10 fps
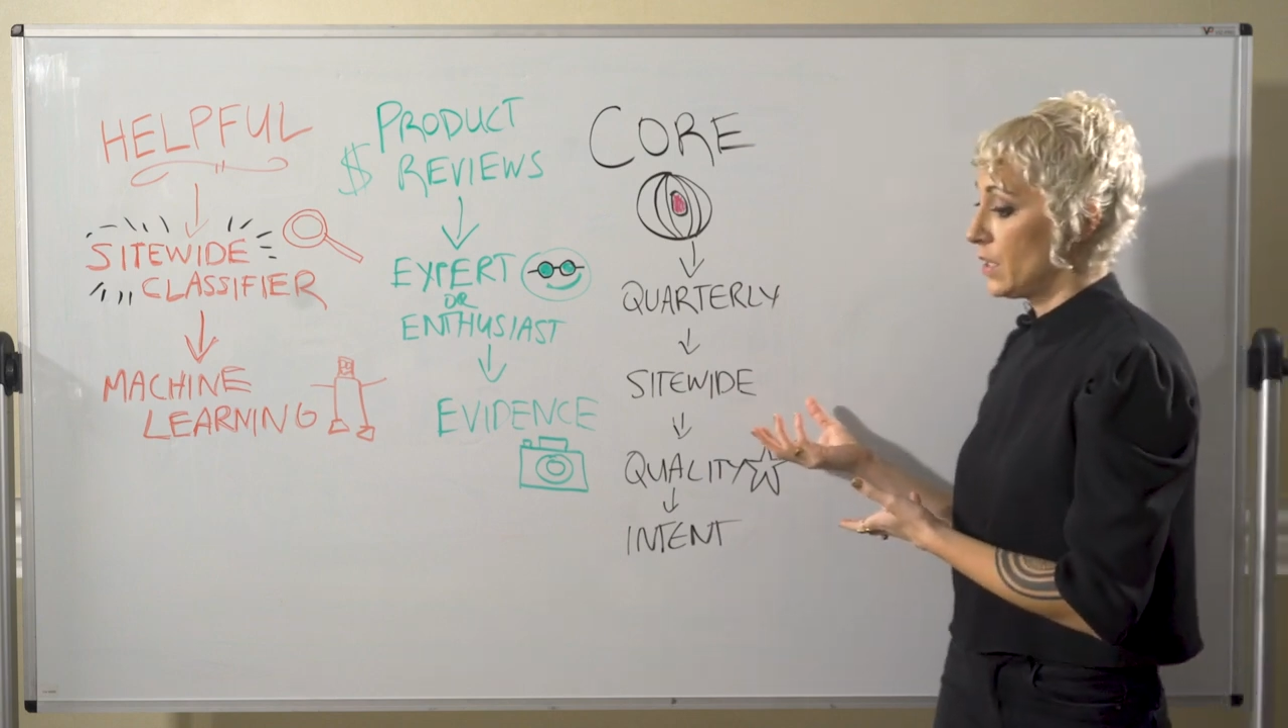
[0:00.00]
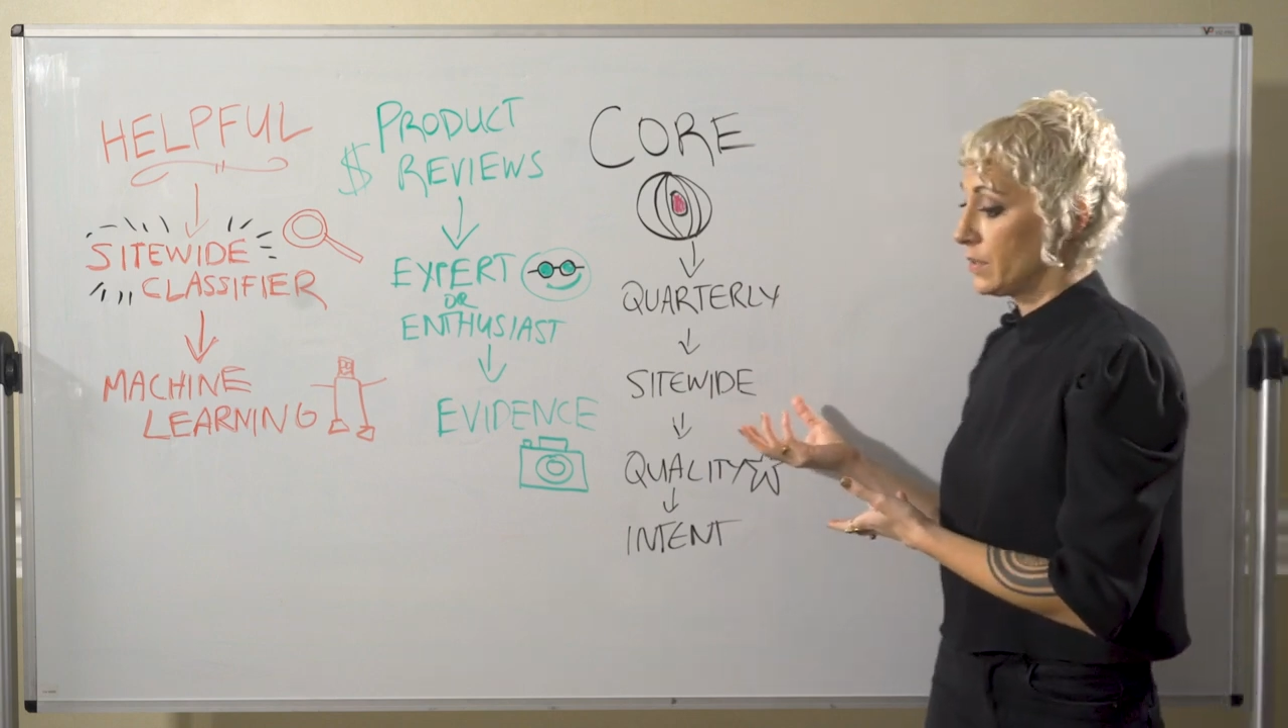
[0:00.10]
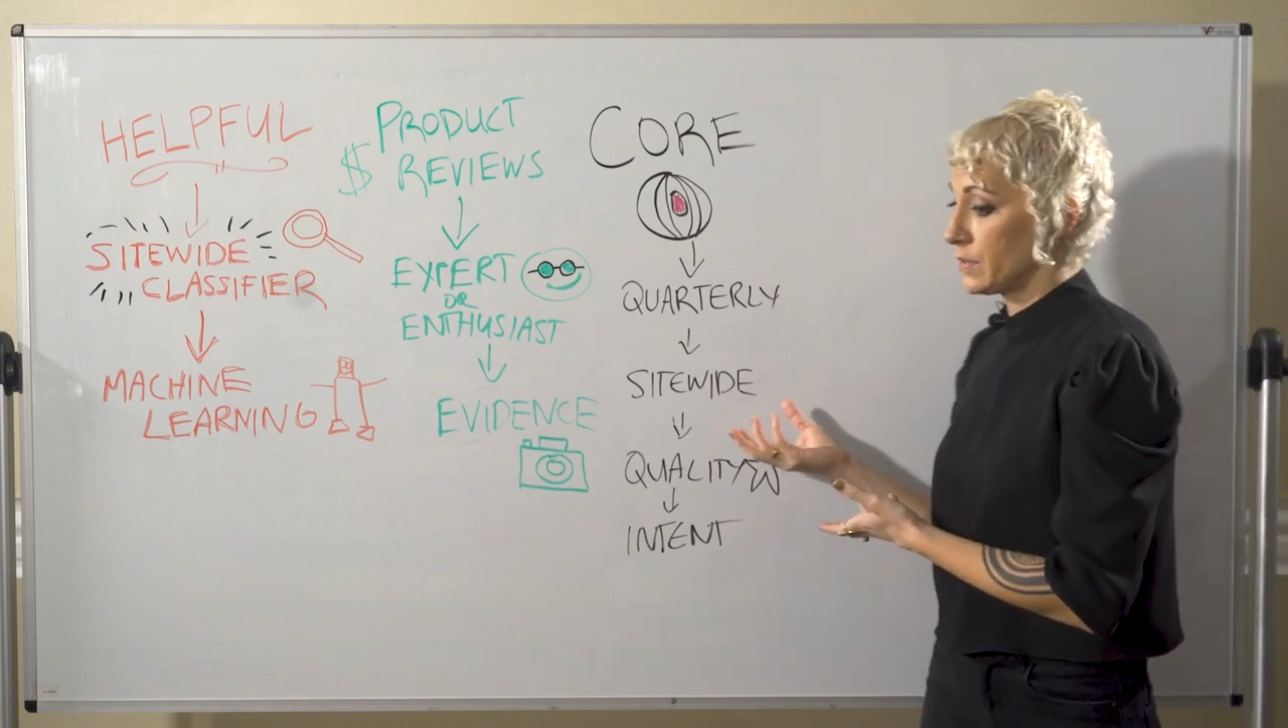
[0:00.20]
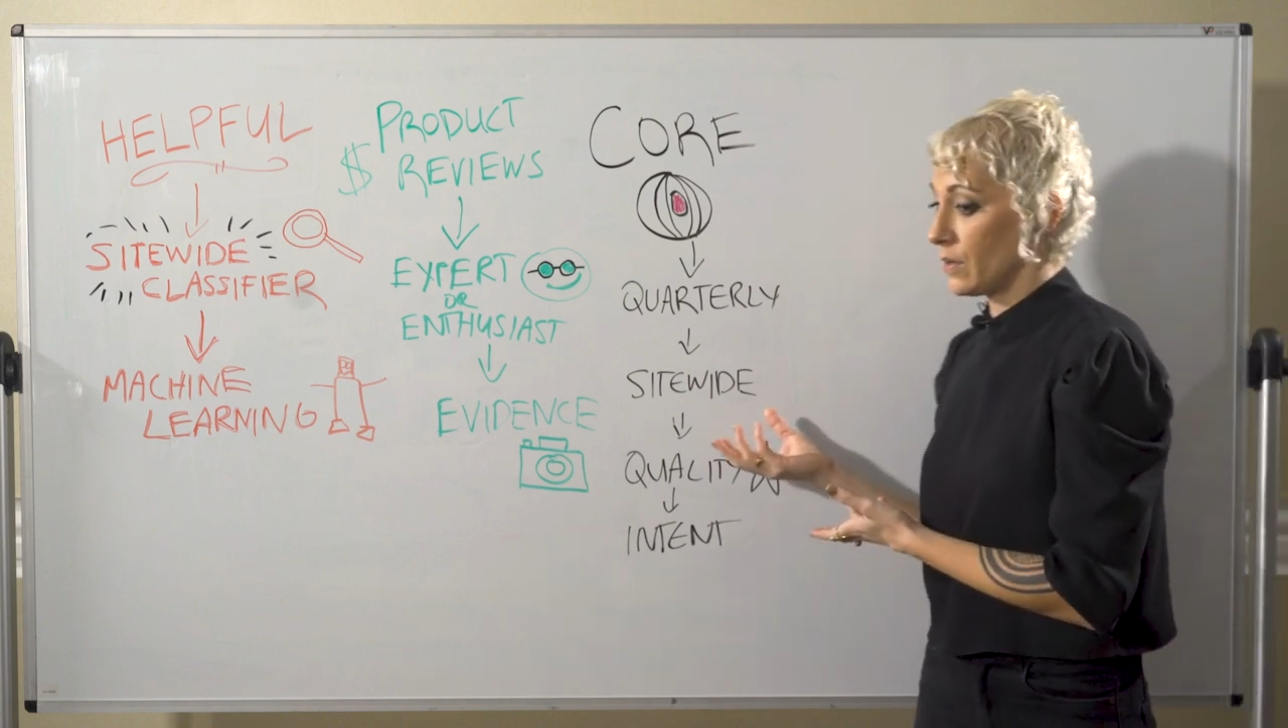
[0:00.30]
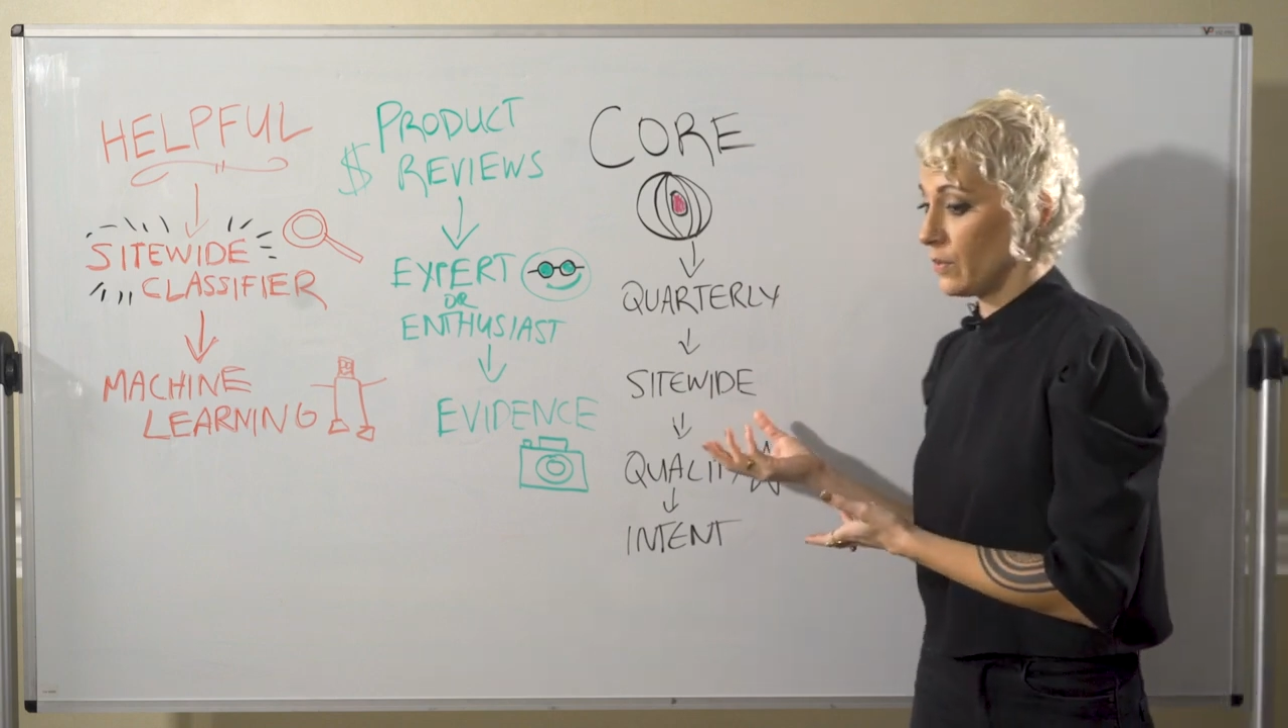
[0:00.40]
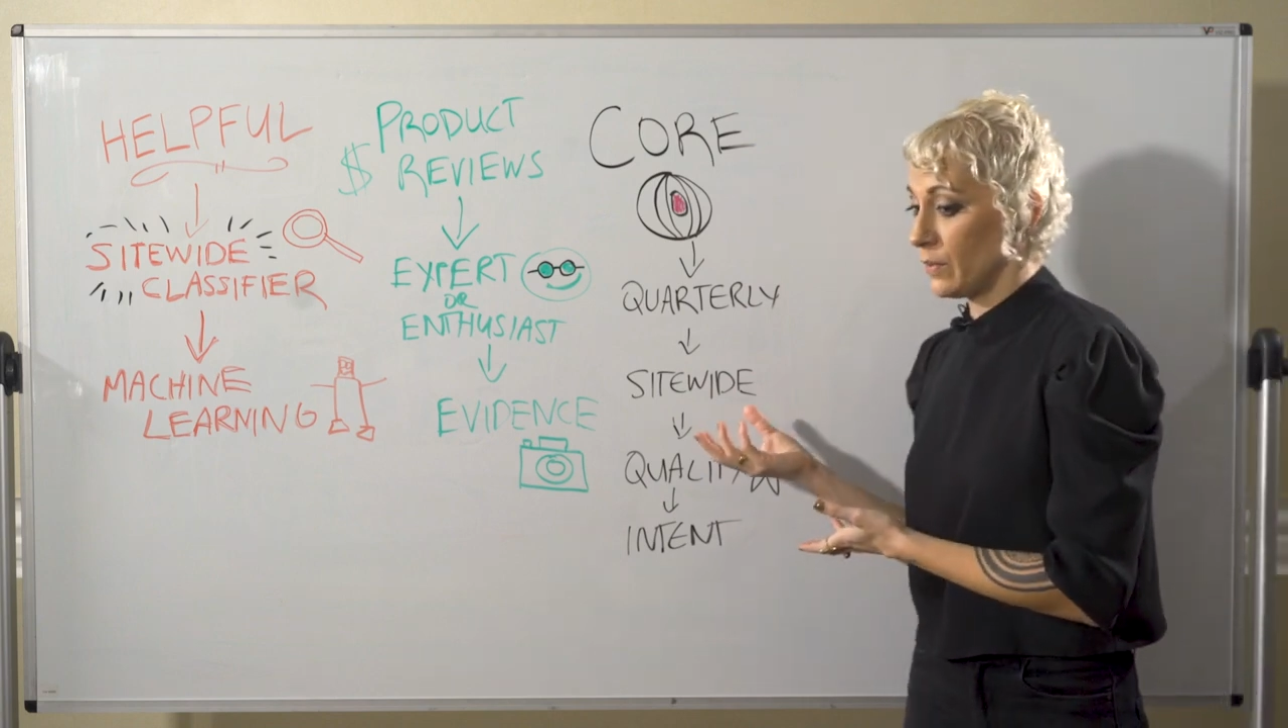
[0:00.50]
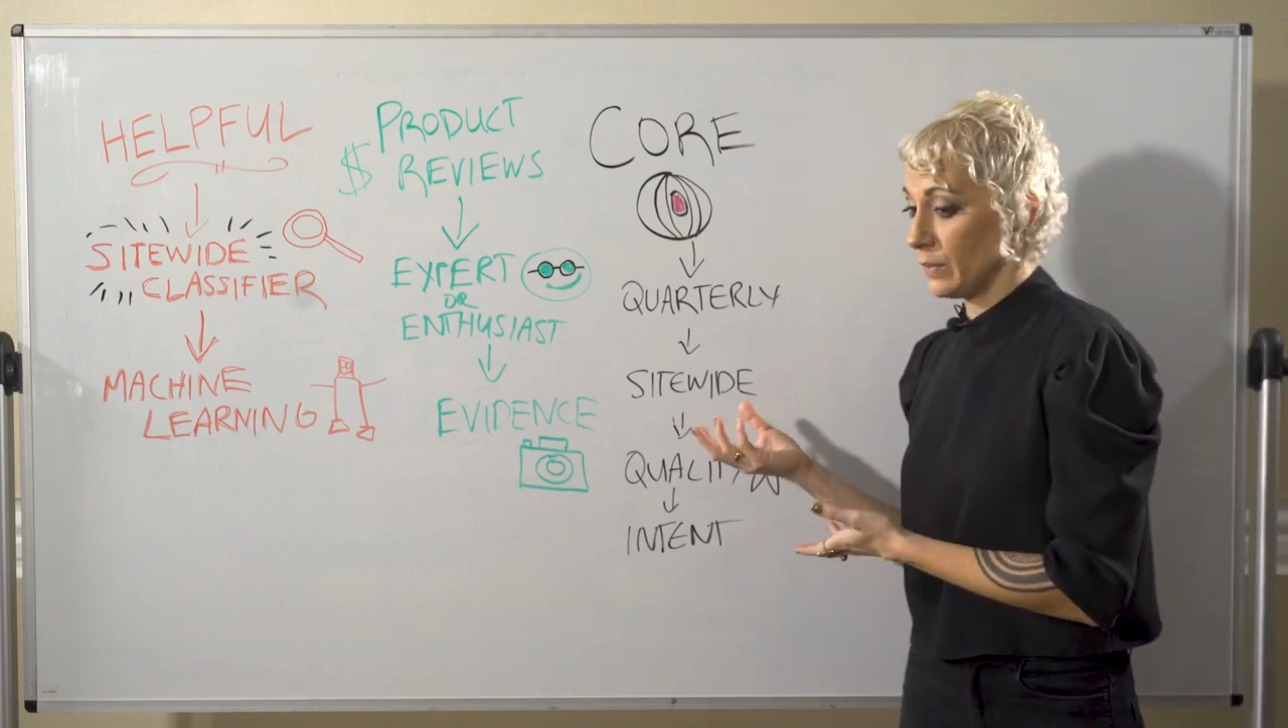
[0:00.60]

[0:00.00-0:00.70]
so